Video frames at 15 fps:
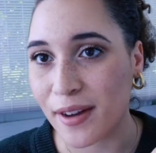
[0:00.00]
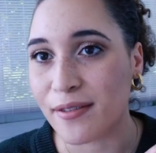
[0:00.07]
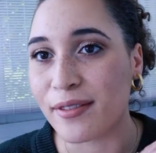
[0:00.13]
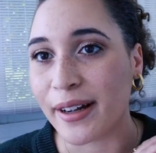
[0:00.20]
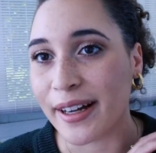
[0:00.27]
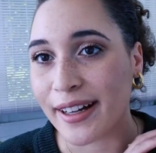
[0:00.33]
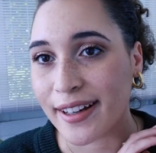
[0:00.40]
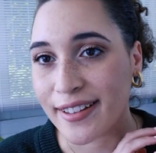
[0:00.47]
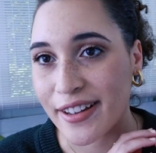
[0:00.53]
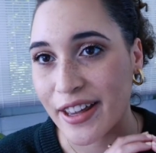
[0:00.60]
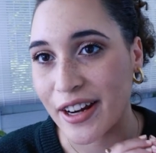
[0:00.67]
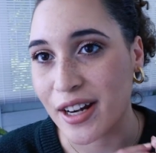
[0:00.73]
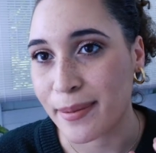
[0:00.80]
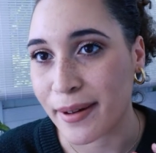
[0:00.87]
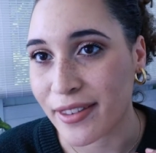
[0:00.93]
I'm very
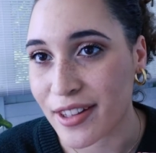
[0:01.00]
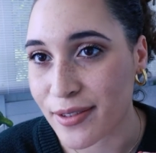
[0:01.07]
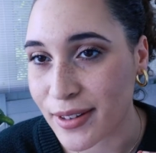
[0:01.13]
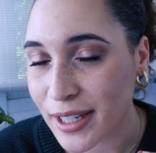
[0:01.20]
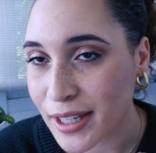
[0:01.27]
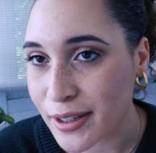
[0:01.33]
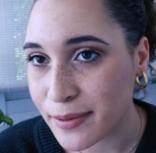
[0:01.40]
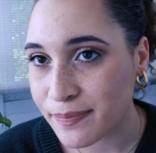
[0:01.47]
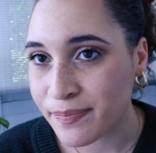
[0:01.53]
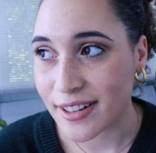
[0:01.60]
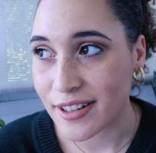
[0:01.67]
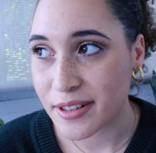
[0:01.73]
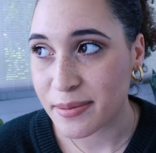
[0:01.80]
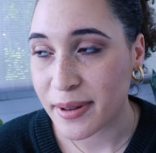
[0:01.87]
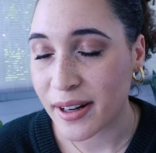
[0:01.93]
excited about this video.
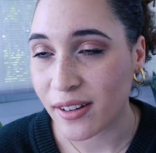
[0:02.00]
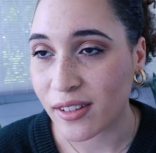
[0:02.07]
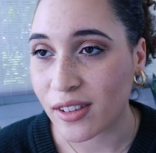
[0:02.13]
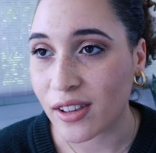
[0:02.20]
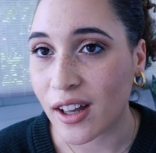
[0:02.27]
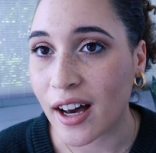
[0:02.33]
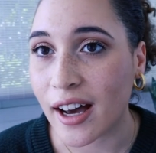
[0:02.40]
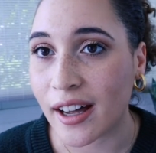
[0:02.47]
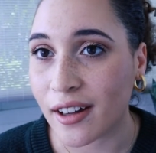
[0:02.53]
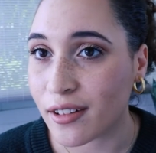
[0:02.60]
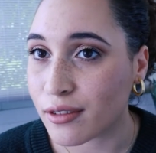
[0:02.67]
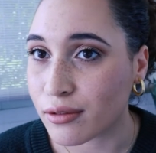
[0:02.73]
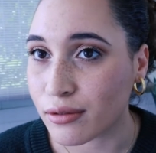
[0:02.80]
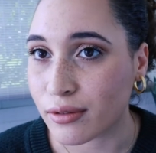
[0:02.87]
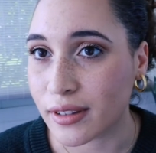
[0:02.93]
There's been a lot
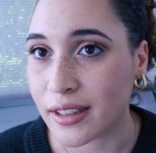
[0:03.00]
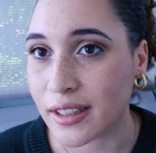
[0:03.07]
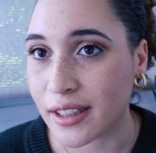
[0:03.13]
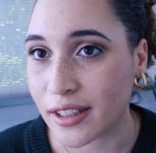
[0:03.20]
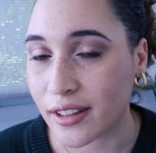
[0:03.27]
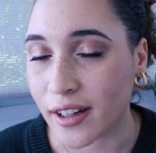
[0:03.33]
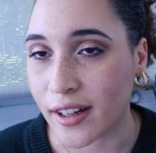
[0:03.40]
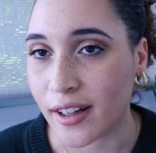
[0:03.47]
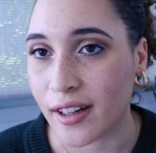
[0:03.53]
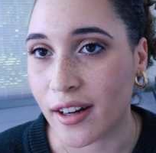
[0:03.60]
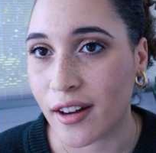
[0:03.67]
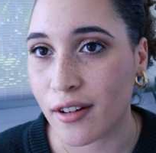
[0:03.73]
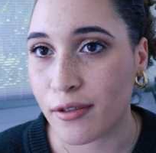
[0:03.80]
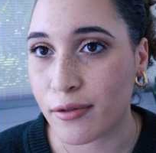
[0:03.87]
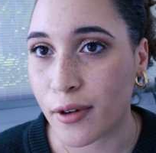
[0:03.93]
of really
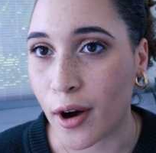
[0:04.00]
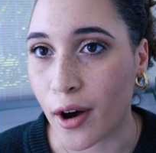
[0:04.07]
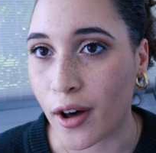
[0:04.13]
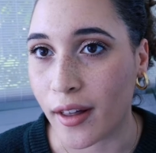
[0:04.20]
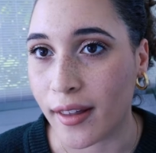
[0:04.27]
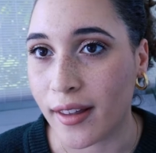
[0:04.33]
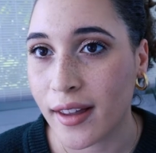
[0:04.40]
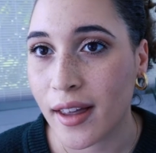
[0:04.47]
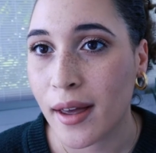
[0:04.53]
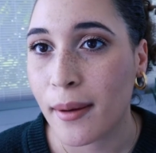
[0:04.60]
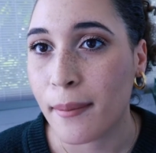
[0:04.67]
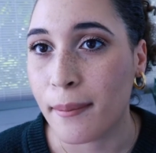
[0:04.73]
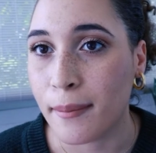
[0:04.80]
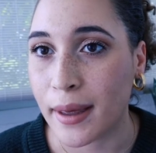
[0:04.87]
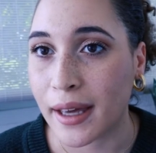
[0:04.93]
good fall
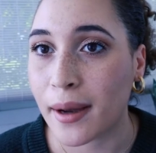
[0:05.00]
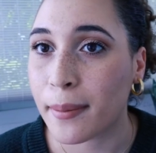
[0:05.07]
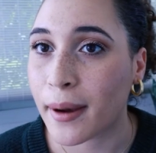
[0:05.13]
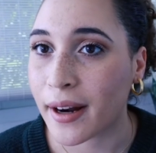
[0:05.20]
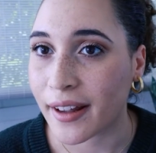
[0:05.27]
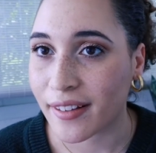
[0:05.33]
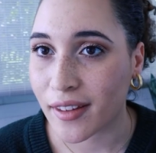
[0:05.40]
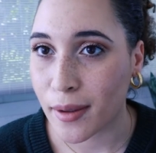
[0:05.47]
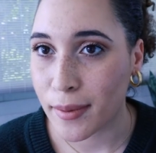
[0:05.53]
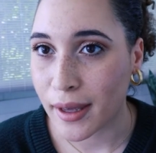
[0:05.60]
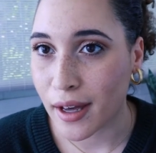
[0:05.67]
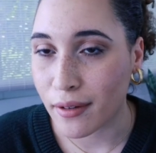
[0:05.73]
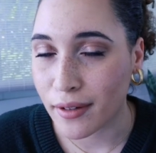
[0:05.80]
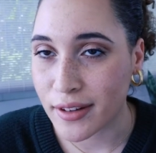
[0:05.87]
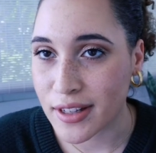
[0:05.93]
makeup products coming
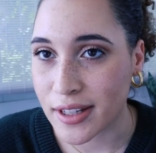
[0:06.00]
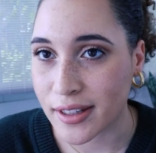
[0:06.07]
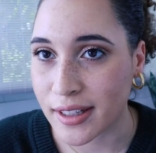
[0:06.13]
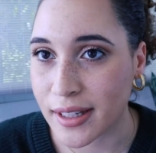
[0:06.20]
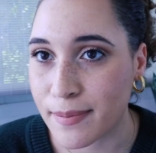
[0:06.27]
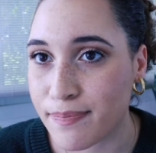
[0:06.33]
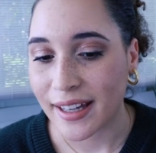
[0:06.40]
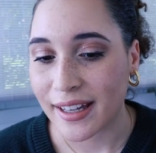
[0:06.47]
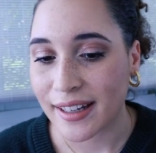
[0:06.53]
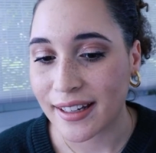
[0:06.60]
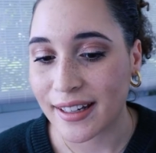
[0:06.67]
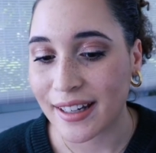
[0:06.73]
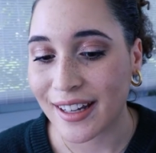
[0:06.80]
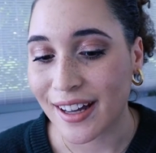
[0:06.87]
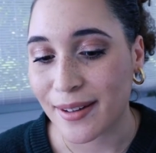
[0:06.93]
out recently.
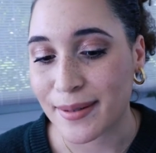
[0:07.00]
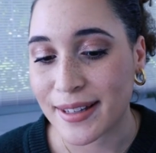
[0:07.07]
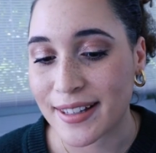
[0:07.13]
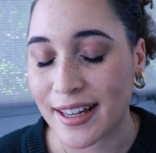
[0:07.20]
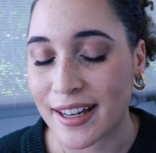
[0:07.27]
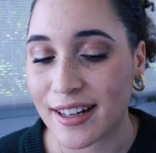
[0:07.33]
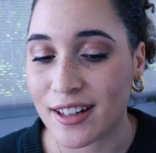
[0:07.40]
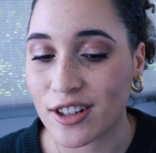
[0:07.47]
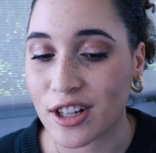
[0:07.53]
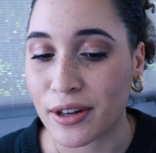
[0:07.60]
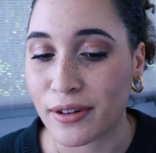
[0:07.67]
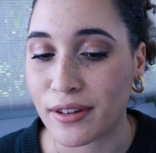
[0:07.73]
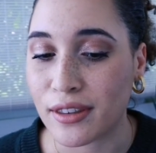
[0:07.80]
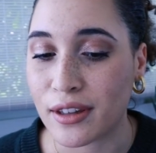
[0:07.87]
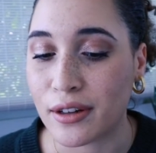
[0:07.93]
And yeah, I'm excited to
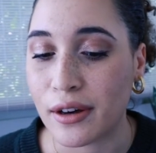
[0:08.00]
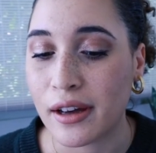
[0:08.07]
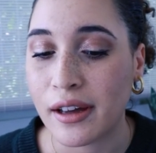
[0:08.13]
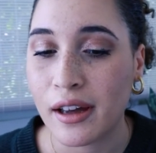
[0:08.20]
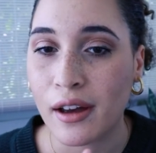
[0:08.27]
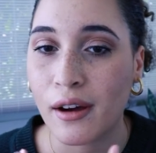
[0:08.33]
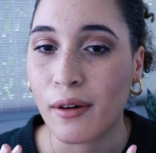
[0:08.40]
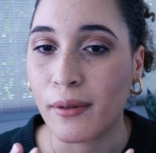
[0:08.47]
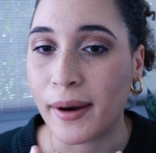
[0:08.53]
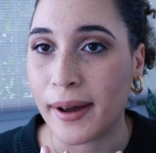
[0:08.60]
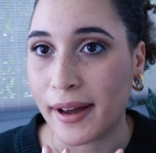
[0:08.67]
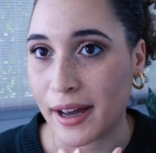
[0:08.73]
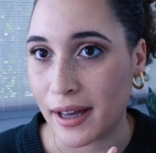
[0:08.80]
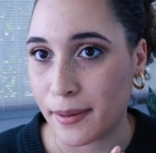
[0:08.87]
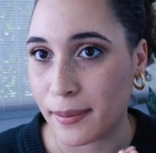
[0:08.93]
share with you
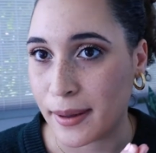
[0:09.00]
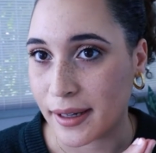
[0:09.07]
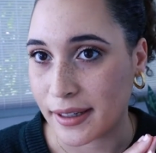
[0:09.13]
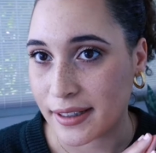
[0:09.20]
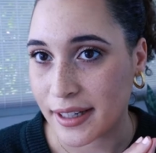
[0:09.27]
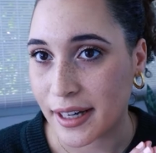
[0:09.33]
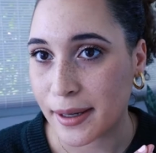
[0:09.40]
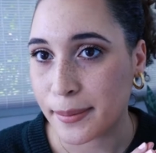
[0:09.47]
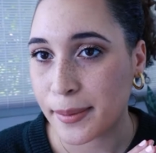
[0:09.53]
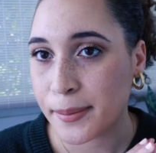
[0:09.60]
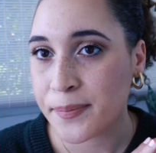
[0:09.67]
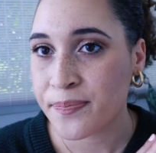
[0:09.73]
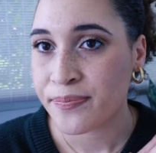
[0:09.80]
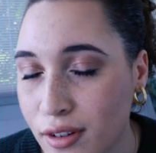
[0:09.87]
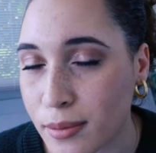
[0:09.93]
what I picked up
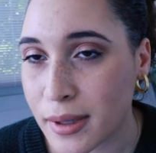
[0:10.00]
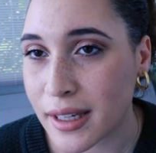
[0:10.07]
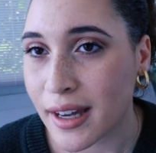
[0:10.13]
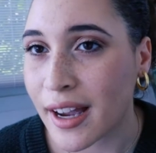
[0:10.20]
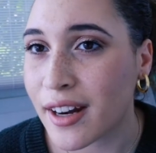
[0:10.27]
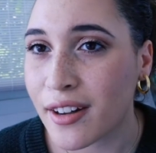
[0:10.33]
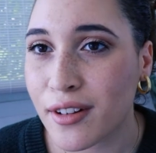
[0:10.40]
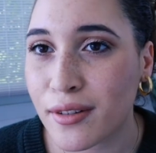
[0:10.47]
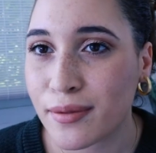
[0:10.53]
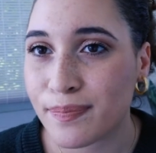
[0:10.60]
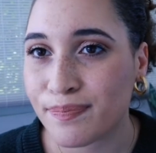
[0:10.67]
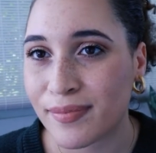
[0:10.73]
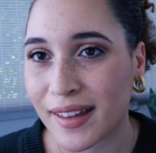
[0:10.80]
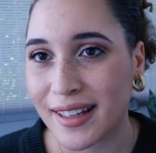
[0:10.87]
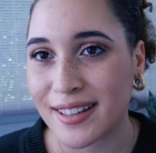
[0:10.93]
for me, I know
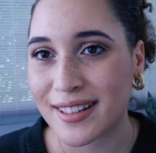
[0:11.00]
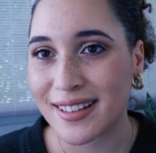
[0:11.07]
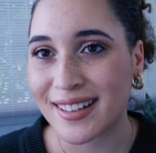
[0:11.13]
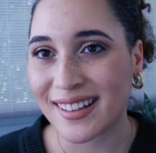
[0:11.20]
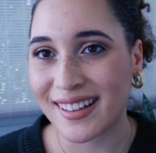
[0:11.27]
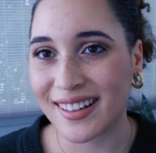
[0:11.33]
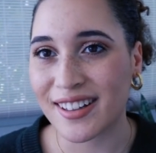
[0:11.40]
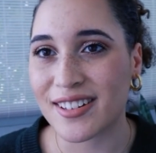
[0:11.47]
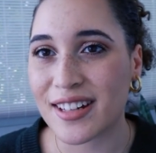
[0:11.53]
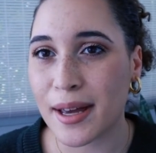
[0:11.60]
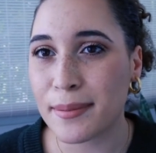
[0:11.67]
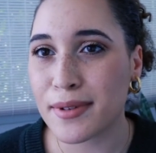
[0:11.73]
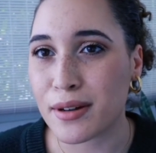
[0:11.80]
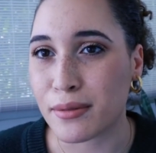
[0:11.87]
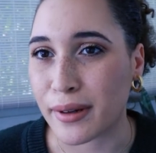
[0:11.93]
it's, you know,
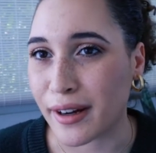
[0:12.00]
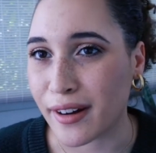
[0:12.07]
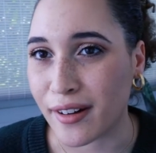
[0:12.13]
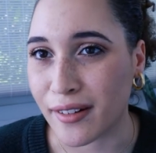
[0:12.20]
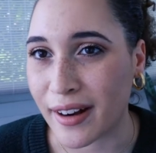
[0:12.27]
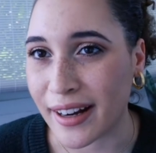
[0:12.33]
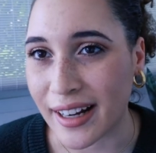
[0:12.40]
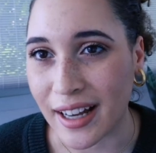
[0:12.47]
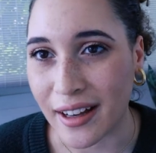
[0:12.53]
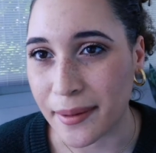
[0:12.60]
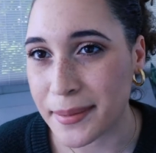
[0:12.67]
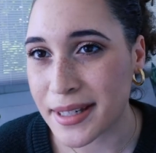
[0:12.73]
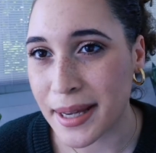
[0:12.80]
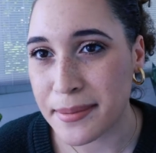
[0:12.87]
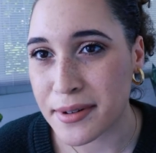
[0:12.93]
times are weird right now. I
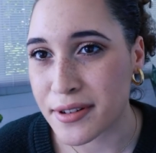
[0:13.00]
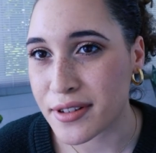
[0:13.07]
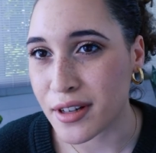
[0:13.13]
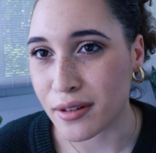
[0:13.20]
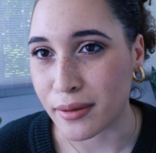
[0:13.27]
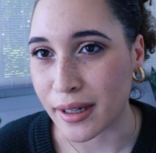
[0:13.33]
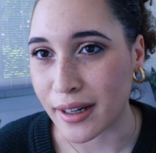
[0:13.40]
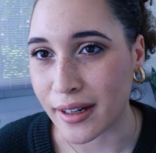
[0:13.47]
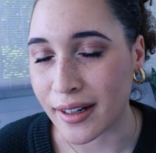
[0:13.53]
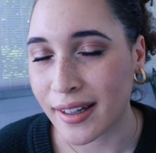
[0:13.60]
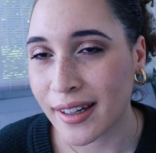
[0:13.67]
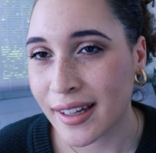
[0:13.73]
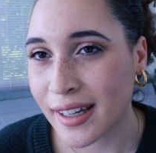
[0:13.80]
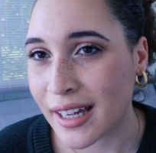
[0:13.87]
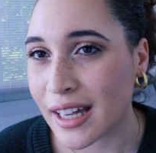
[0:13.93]
mean, times are so weird.
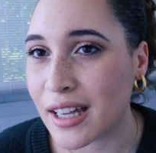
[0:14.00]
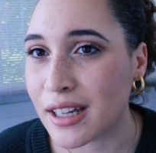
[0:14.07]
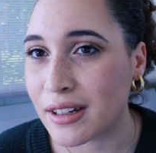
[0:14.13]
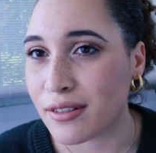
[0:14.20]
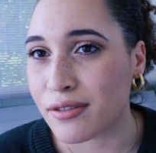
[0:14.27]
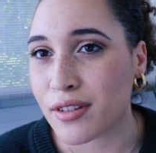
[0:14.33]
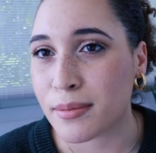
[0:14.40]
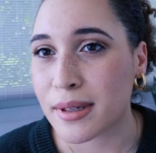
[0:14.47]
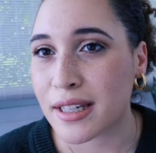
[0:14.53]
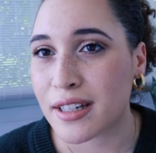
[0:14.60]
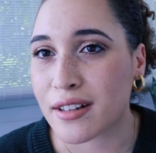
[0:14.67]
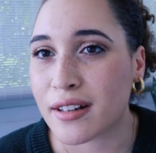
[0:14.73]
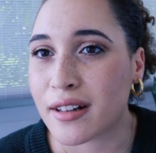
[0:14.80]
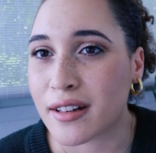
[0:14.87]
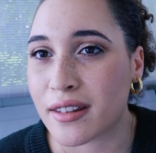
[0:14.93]
And for me,
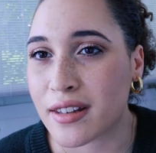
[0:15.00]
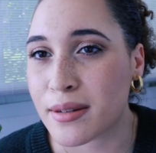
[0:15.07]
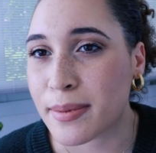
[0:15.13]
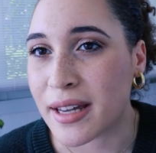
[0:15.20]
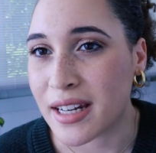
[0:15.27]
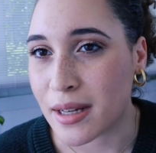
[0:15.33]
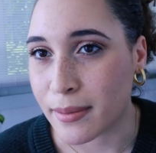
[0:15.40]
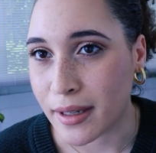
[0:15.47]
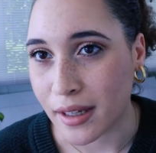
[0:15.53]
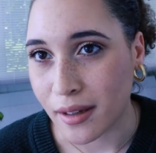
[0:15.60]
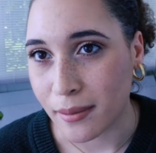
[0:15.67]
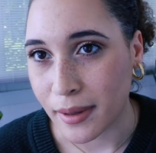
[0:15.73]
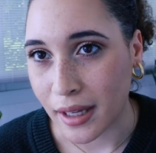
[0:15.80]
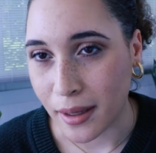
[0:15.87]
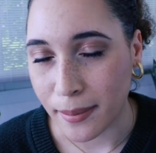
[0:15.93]
during this
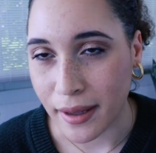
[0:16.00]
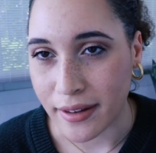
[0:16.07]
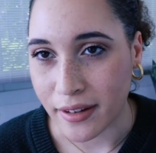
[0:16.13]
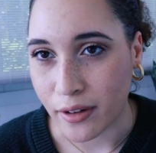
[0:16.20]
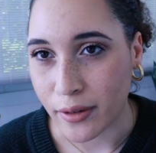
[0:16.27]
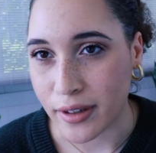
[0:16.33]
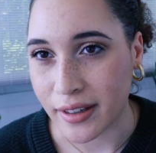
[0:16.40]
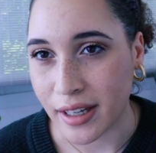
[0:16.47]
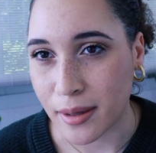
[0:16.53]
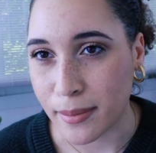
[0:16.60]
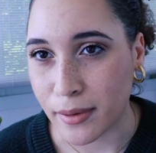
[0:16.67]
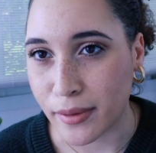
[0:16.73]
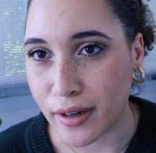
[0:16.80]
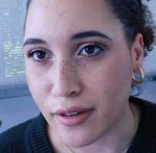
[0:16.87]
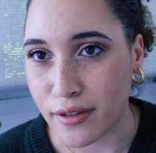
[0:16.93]
pandemic, makeup has always kind of
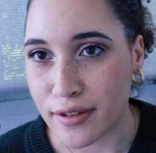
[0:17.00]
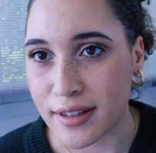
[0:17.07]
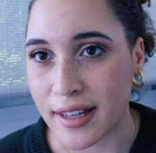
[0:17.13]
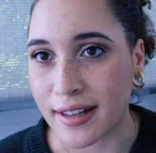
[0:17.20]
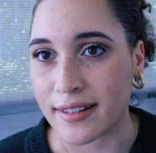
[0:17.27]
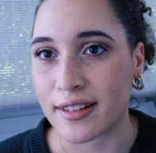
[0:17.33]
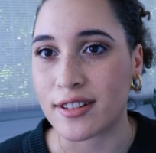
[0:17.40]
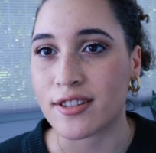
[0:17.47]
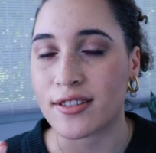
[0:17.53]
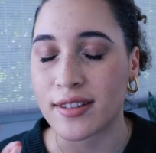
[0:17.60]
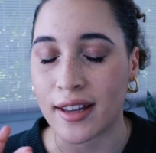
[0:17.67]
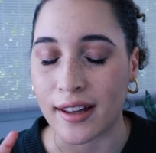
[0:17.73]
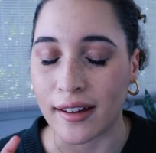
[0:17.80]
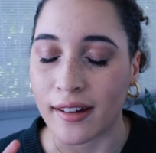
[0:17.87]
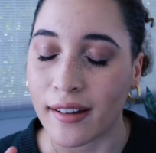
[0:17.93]
been one of those things It's
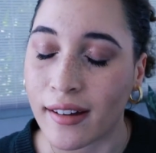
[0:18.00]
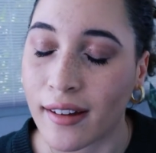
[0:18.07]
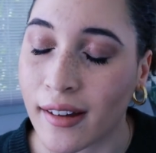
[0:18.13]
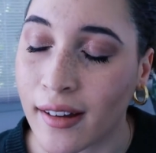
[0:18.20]
just like,